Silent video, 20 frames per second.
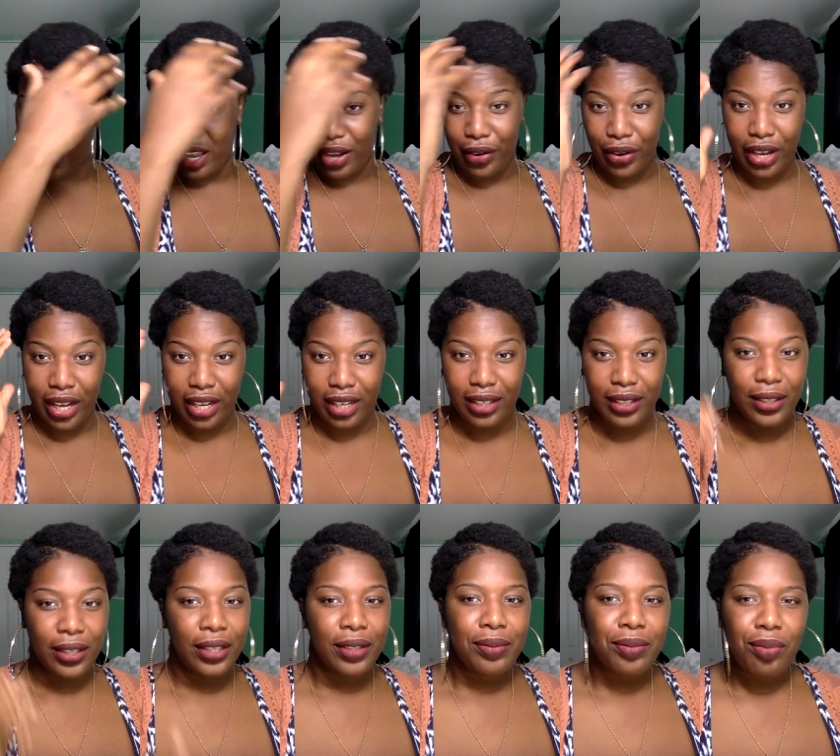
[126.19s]
area,
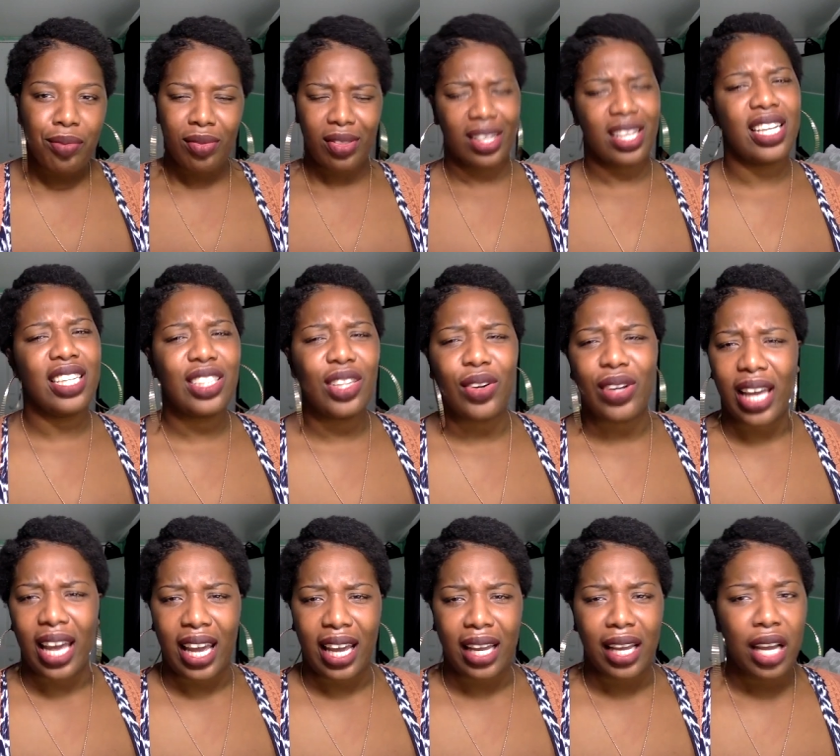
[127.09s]
it's
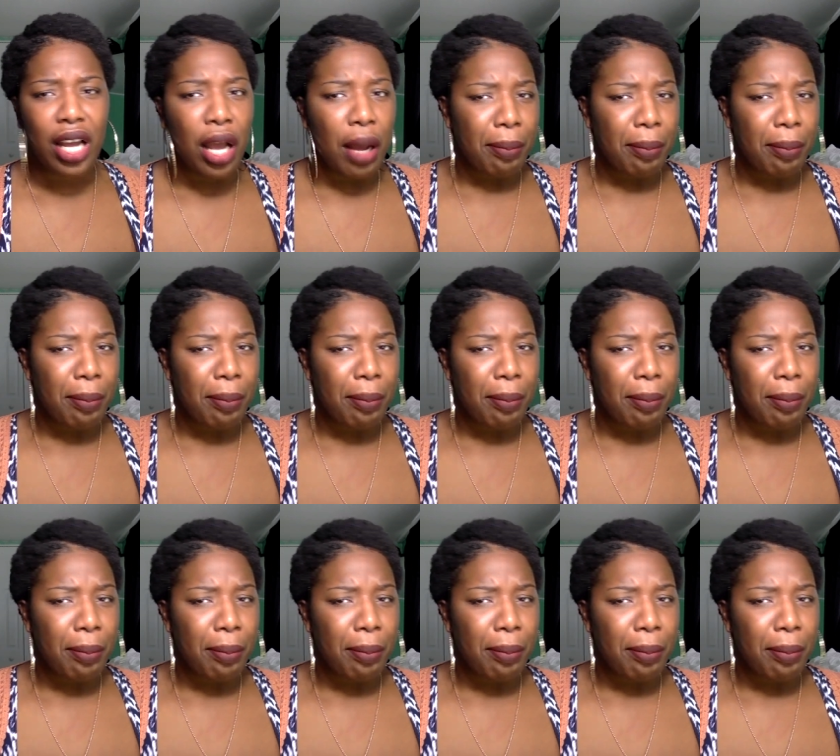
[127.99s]
okay.